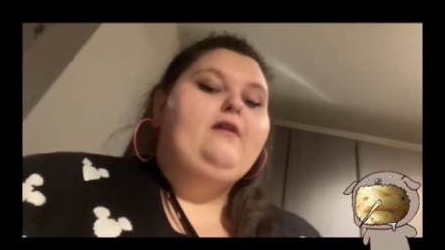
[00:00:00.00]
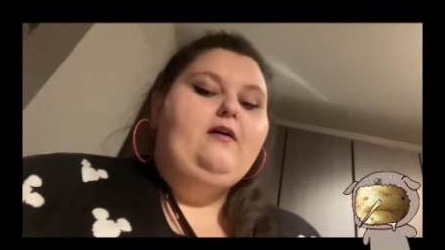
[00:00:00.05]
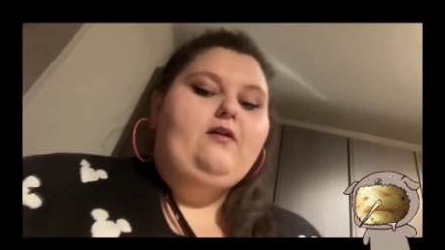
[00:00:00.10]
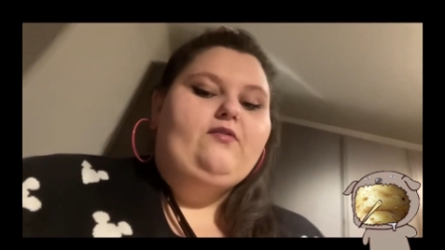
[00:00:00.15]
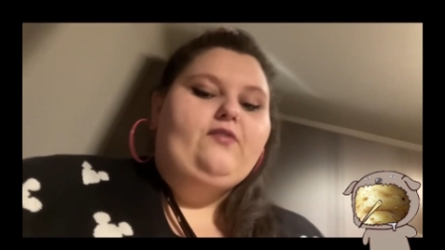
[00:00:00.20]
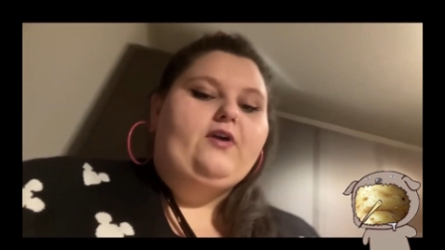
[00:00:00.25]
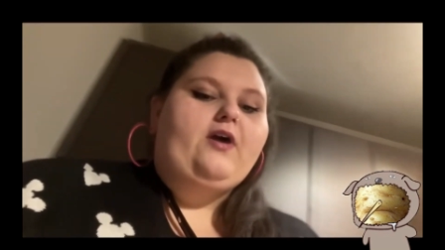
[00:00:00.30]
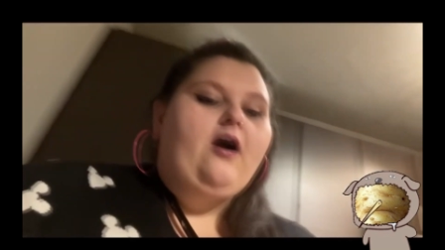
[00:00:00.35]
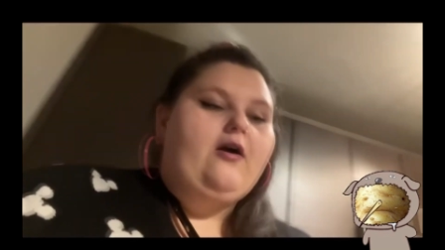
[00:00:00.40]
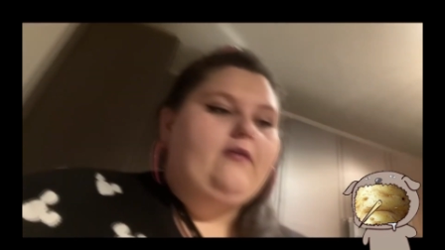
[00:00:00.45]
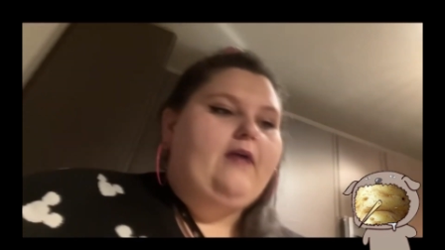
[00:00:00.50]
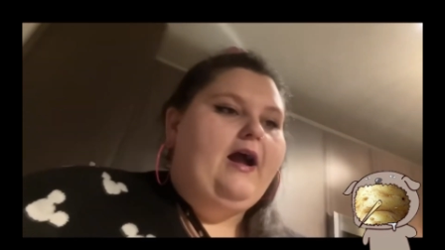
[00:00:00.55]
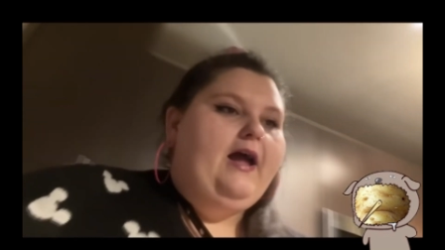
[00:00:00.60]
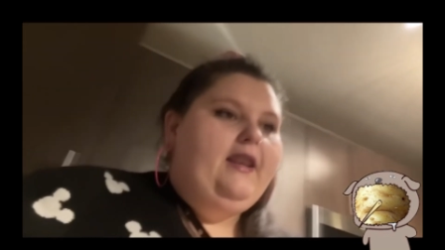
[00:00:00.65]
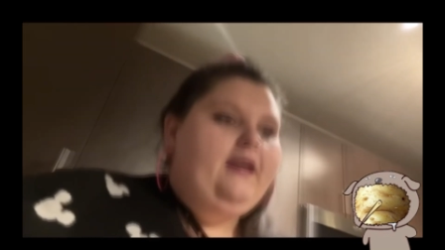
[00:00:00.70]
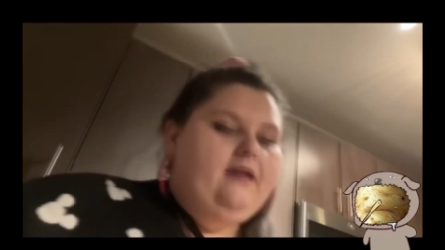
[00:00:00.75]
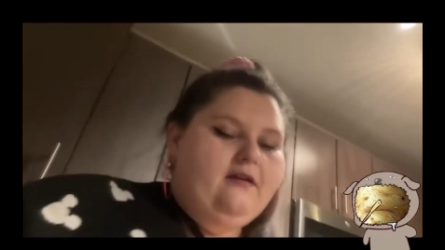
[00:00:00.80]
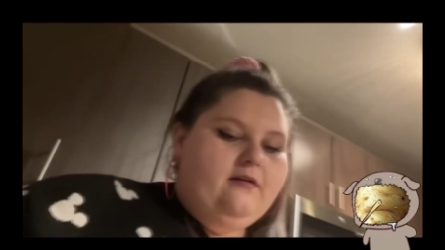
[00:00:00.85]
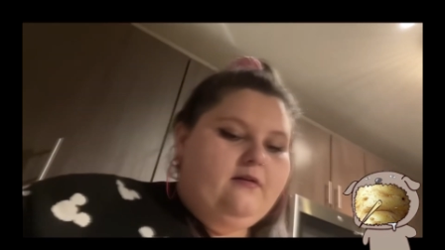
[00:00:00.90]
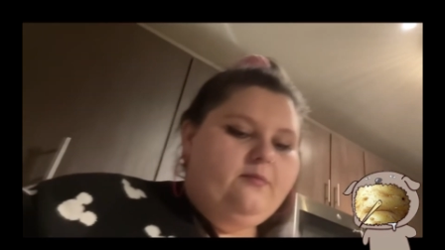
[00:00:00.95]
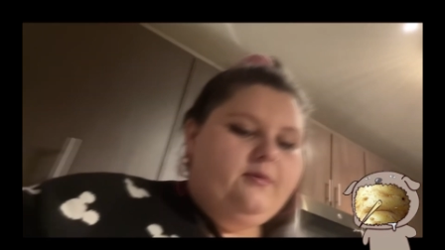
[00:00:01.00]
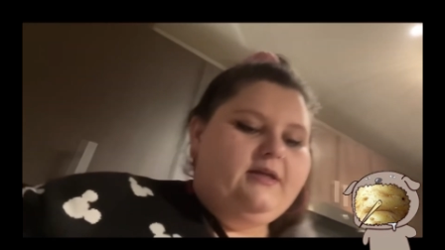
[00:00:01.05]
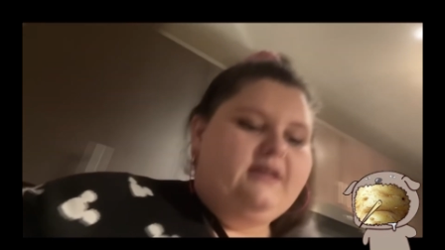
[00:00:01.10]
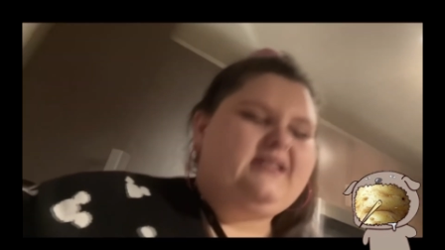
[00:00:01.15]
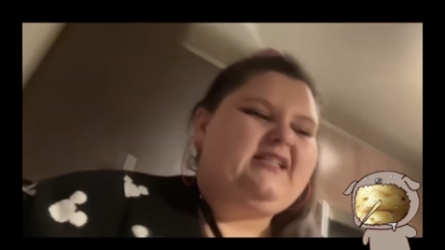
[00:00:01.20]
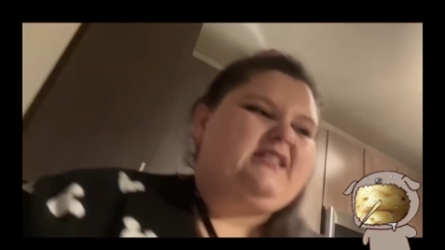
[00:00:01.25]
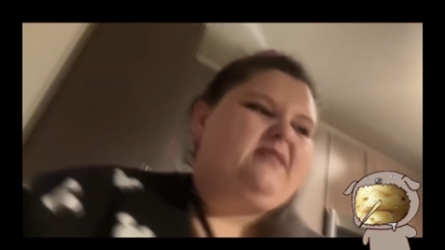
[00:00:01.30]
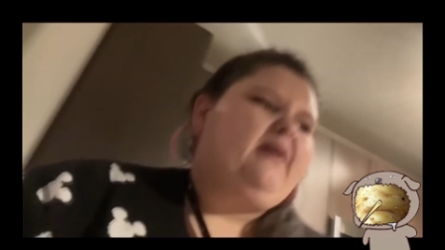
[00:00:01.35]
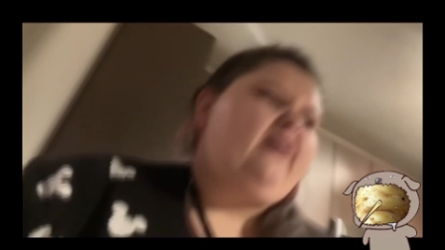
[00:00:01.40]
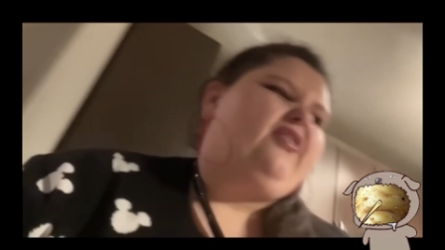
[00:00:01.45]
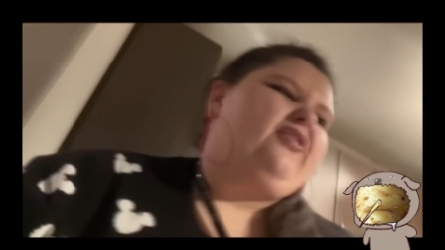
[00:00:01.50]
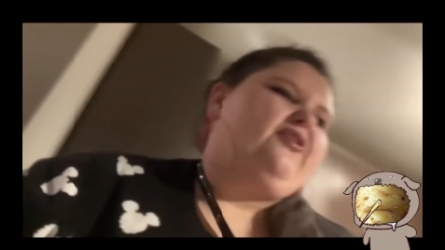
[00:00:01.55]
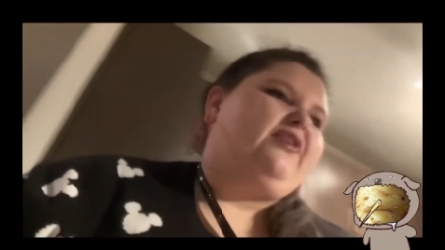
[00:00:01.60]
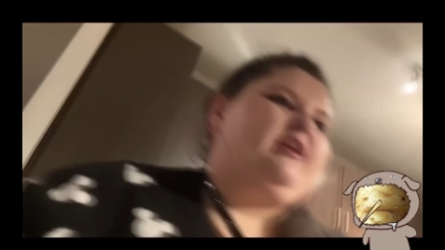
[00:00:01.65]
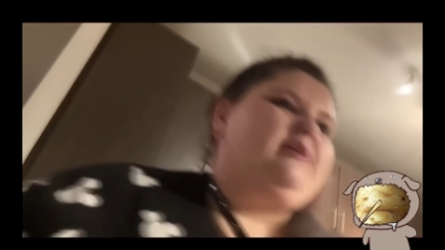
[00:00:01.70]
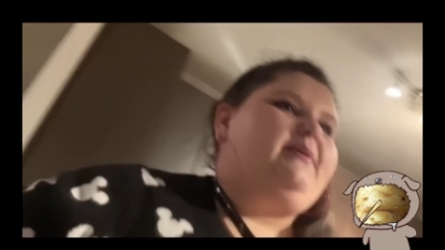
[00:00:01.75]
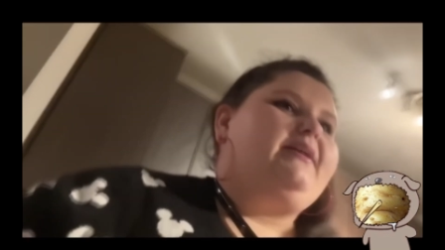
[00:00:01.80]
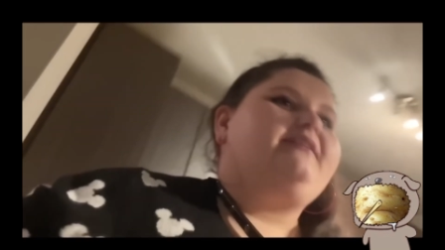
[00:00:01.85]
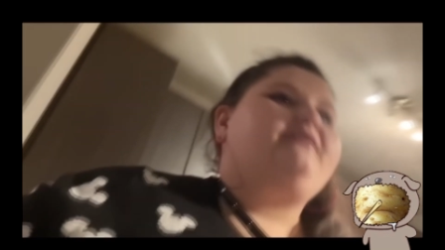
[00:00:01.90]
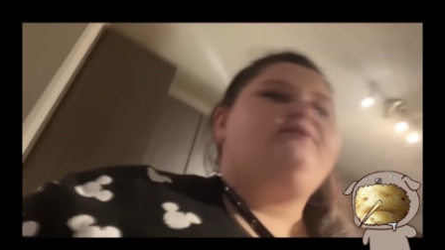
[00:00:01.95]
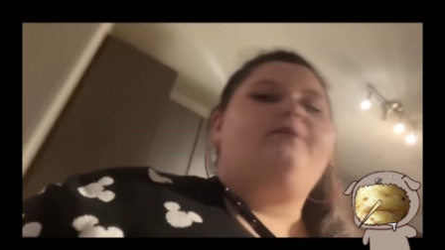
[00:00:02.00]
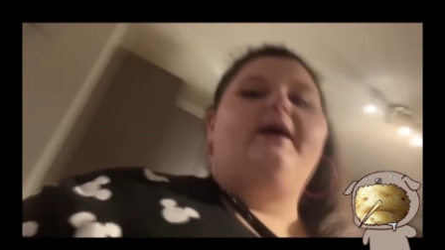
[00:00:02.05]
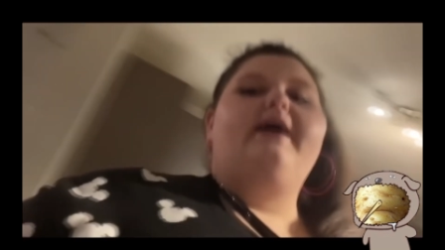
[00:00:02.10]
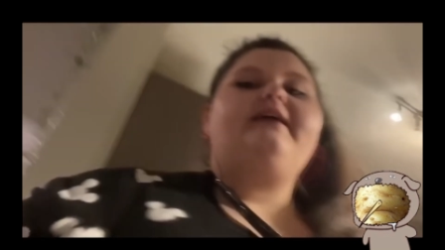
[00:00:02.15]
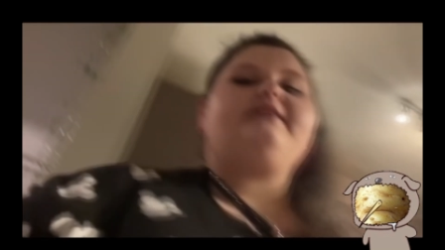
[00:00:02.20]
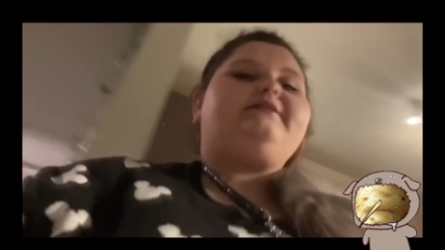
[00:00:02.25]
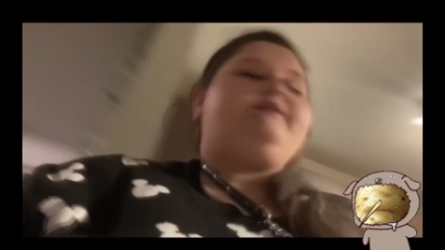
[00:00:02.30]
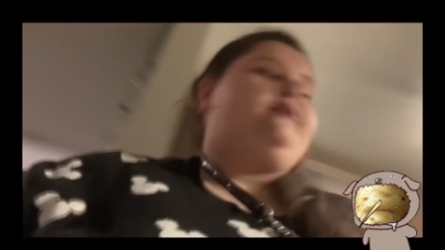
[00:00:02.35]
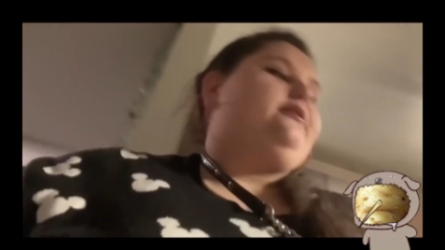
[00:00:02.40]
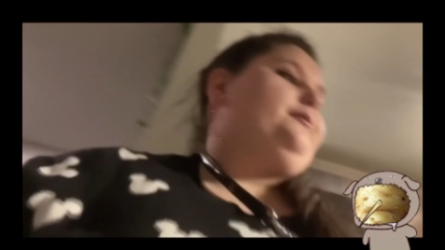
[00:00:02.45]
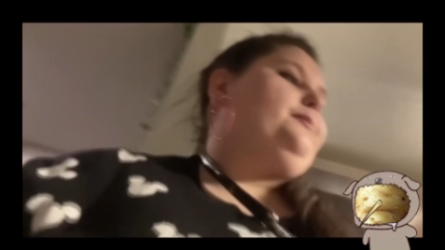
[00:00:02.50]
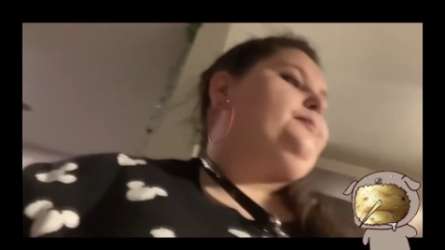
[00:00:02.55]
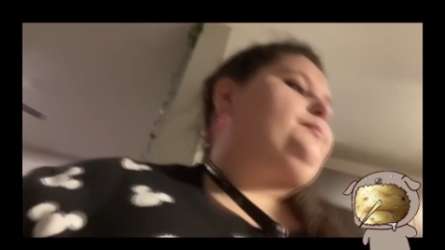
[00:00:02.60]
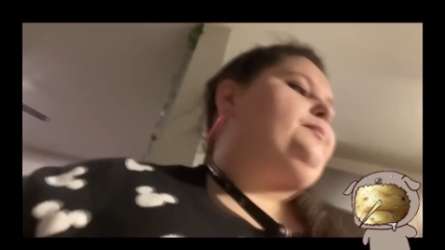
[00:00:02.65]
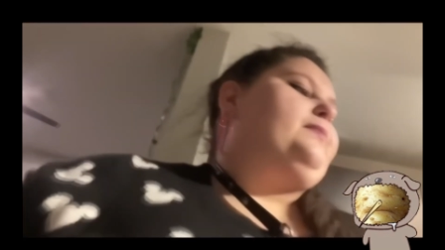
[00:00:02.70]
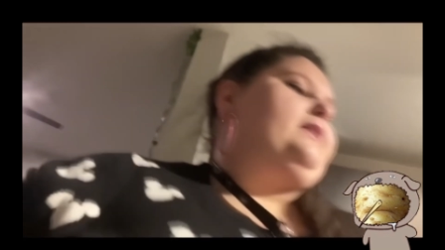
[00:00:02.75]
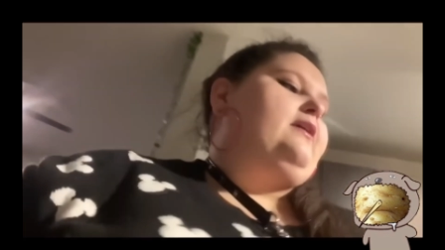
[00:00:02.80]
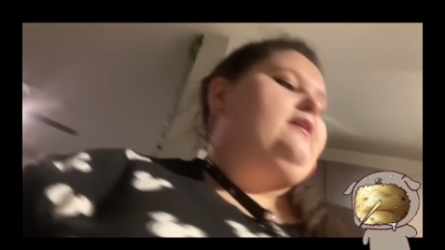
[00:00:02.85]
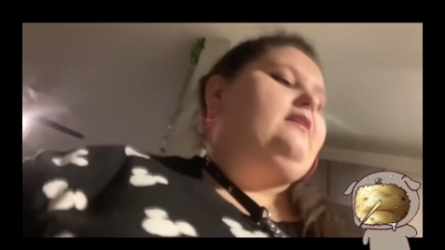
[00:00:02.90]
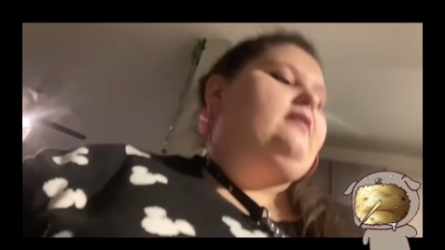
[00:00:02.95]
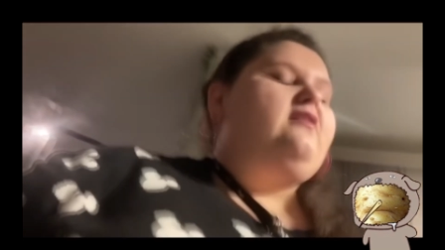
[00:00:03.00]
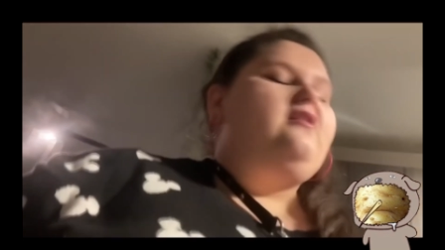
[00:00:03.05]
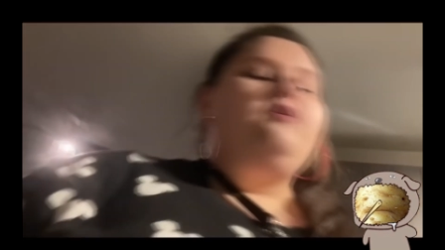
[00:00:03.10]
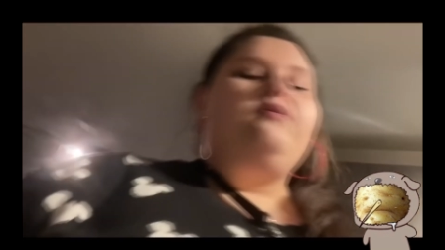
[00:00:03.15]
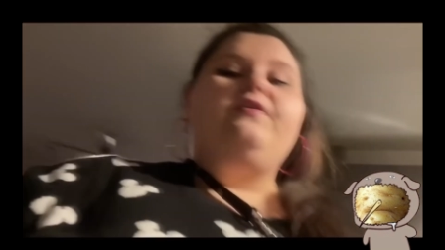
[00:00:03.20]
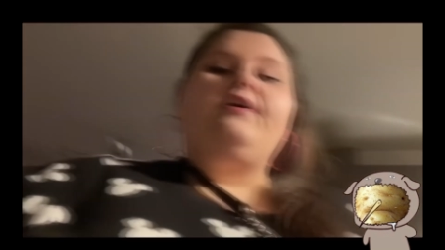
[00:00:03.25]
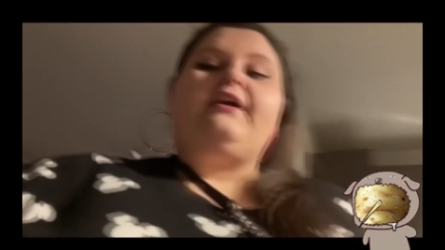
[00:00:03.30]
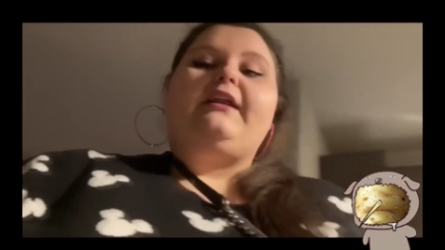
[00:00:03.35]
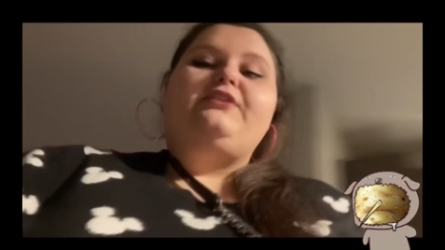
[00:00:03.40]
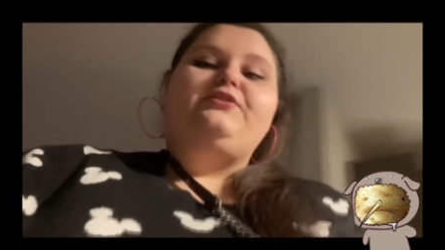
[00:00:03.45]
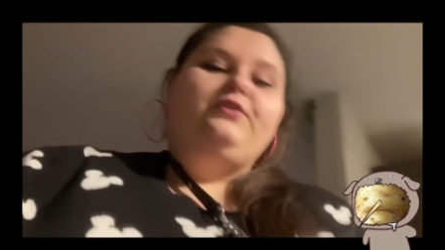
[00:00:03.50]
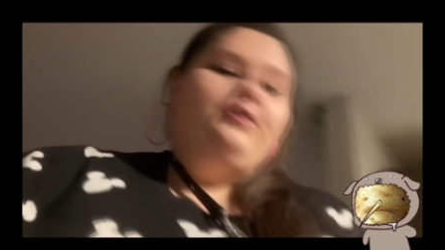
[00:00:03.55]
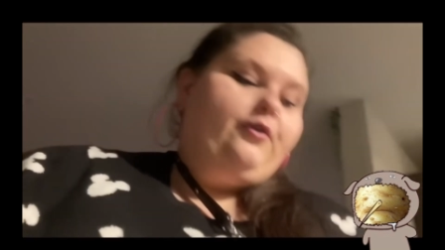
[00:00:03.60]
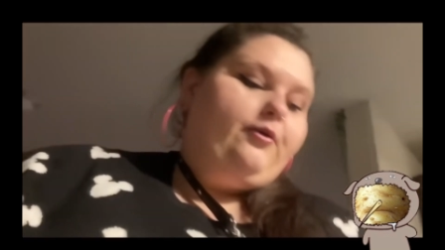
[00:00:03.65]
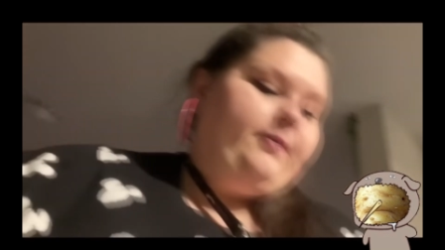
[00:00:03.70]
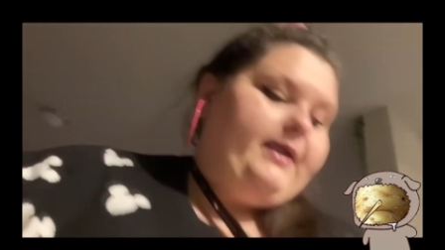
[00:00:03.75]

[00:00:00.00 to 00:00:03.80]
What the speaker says: For the car ride, because it's about 30 minutes away, so figured I'd do a little